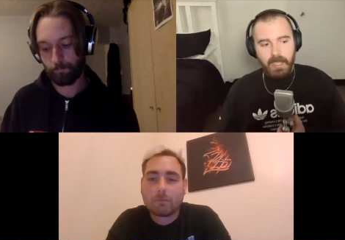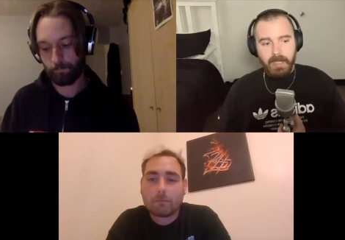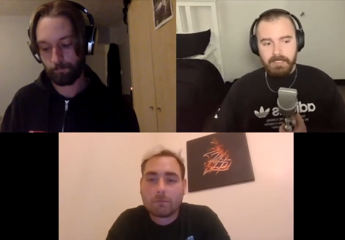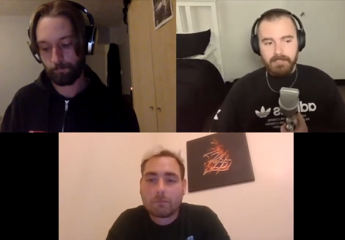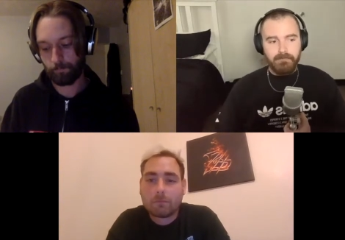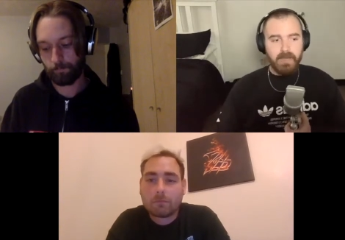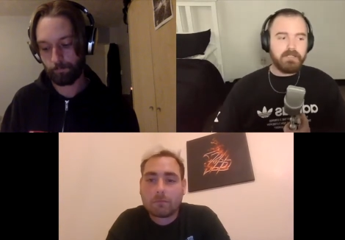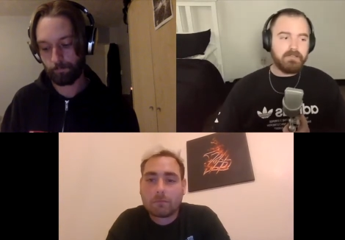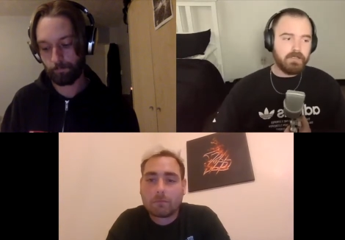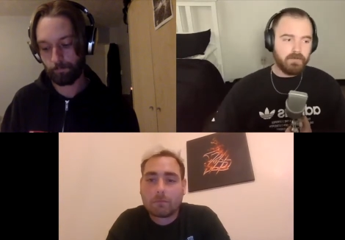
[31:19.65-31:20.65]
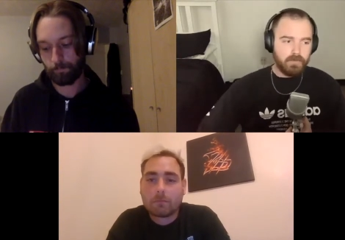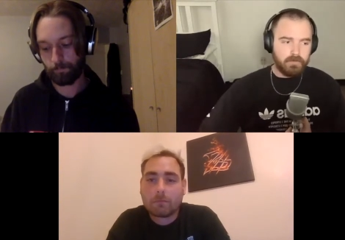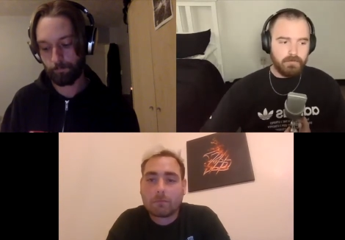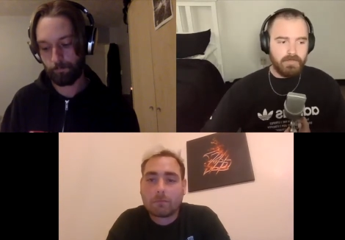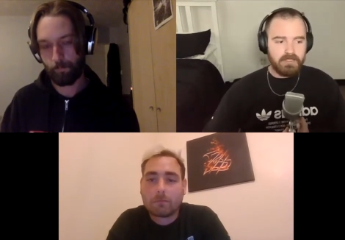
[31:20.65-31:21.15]
Speaker 1: I need money in
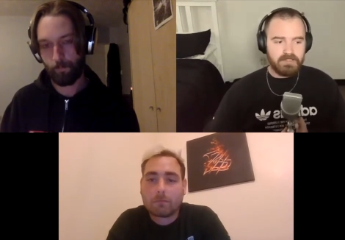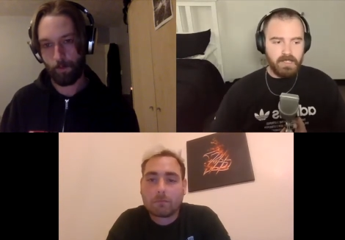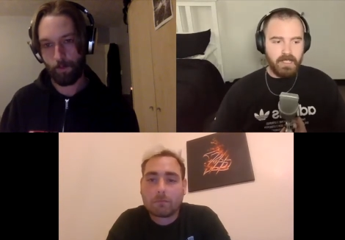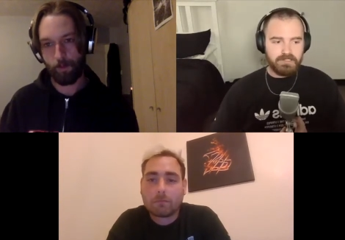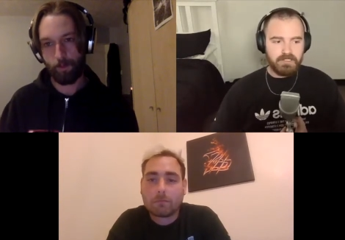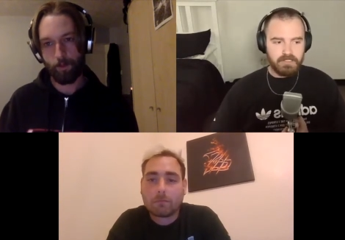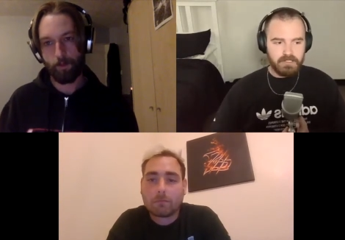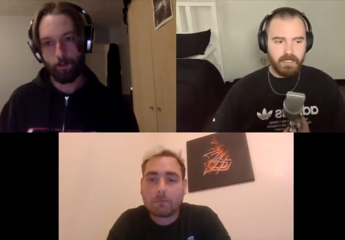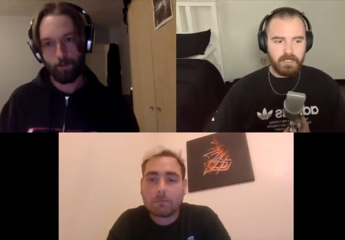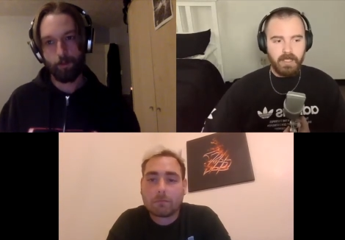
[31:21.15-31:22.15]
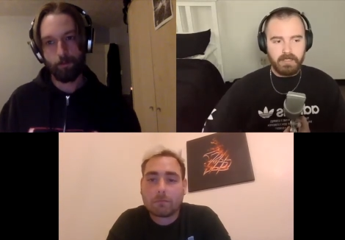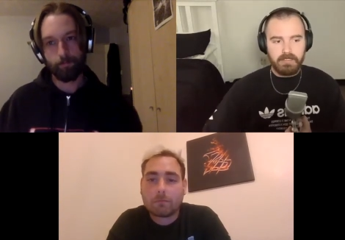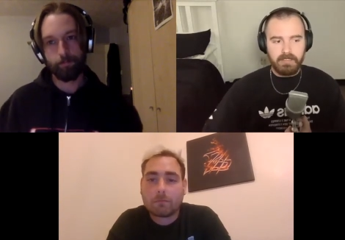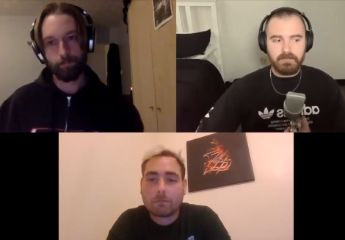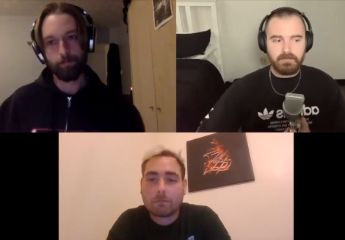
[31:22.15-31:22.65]
order to make this last because I kind
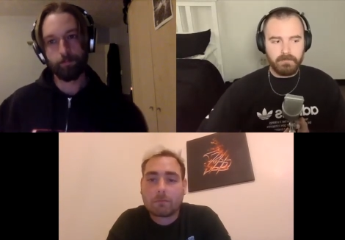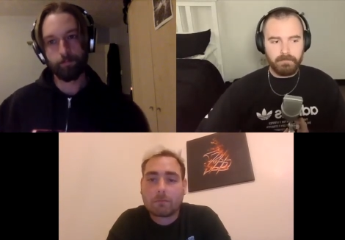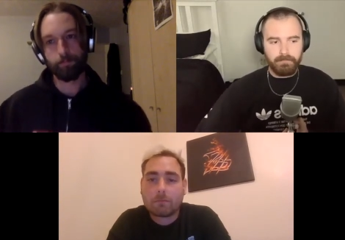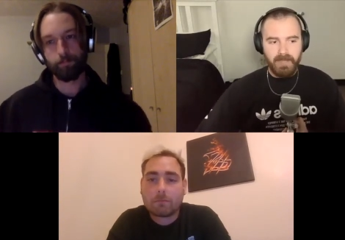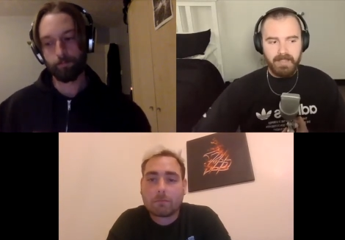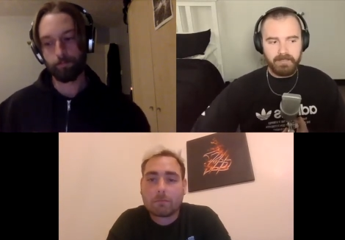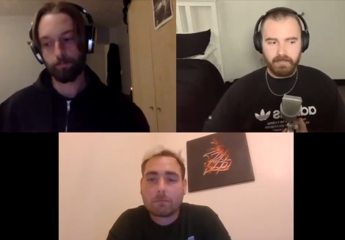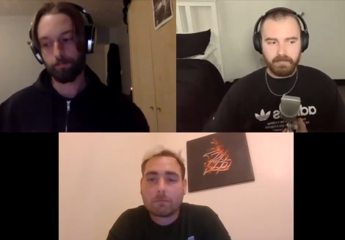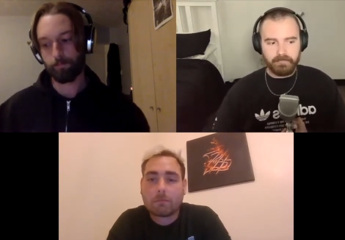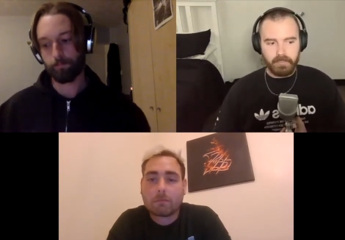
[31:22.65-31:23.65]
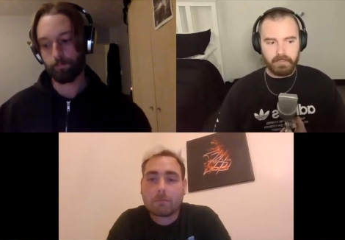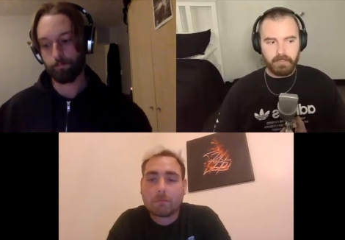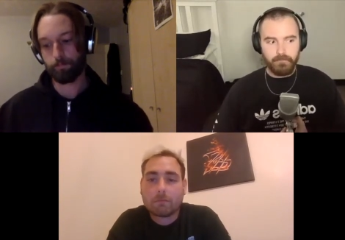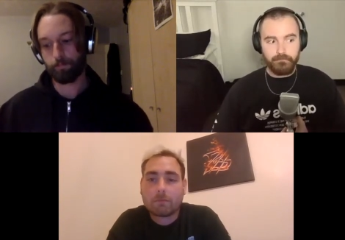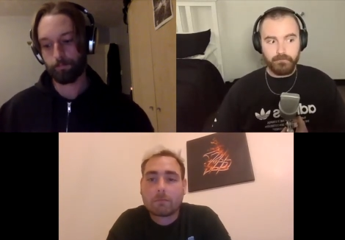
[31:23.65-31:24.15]
of need to buy things
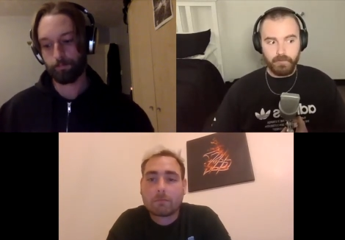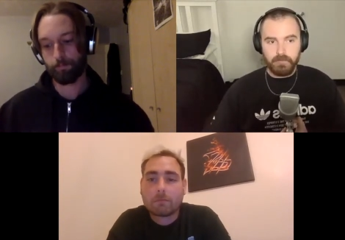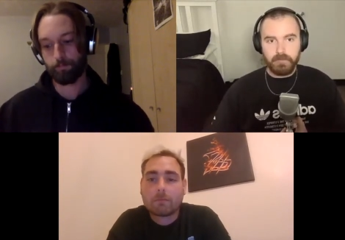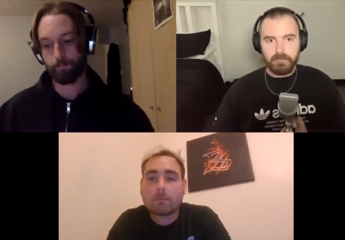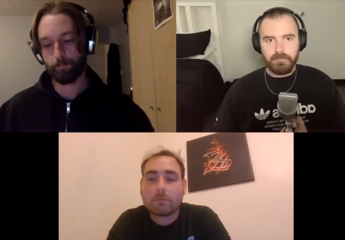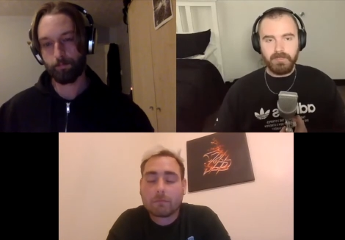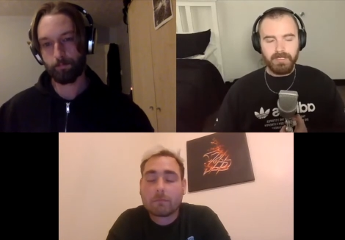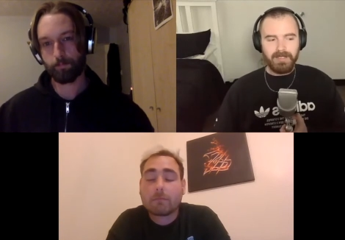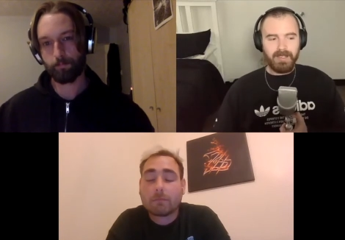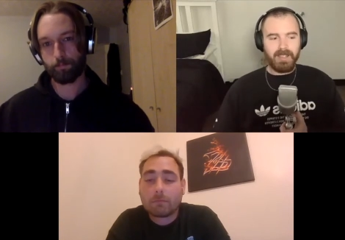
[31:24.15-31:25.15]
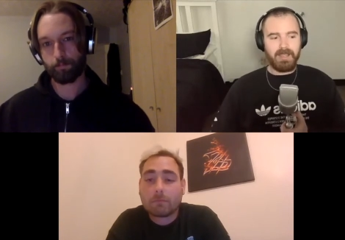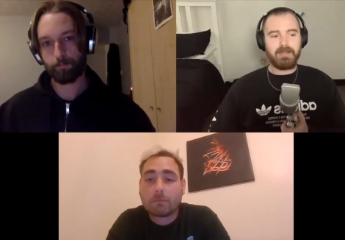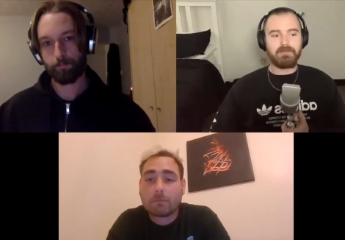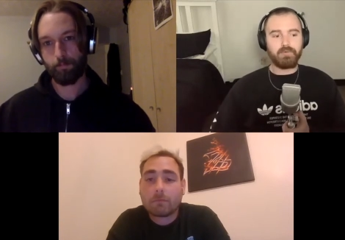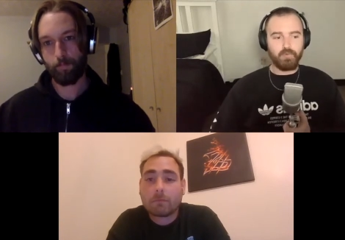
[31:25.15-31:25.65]
like food
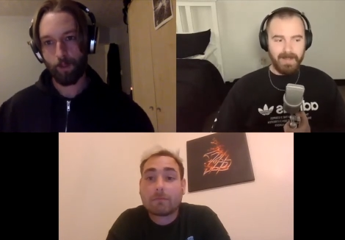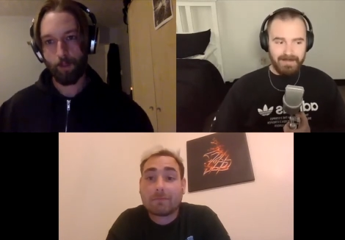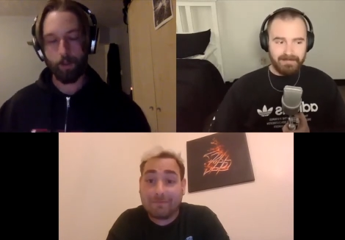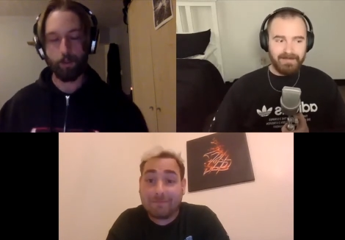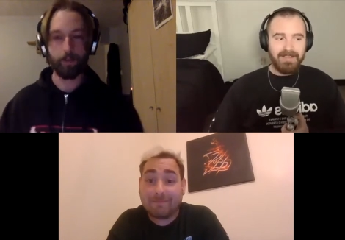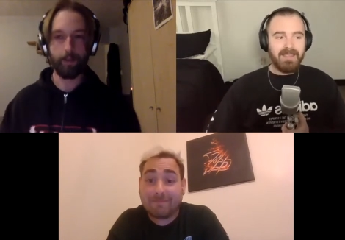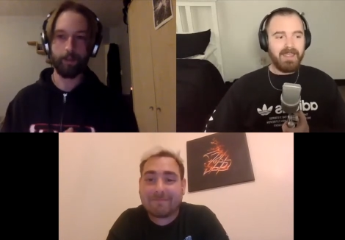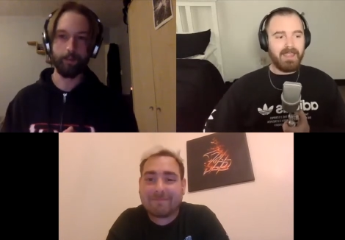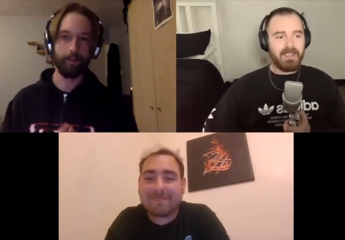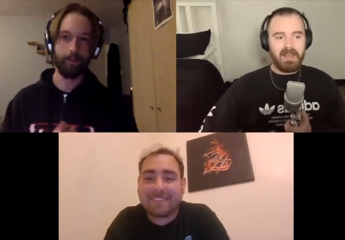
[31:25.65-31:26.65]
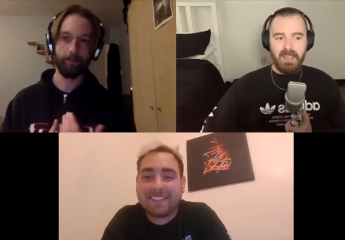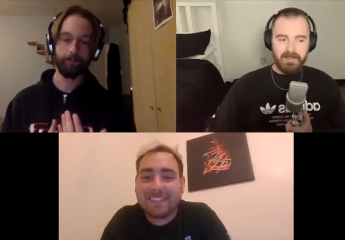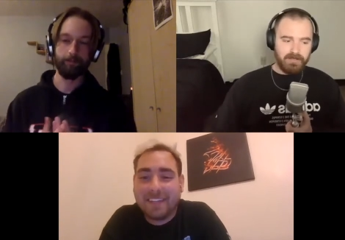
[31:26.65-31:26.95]
and rent. Exactly, and, yeah. And the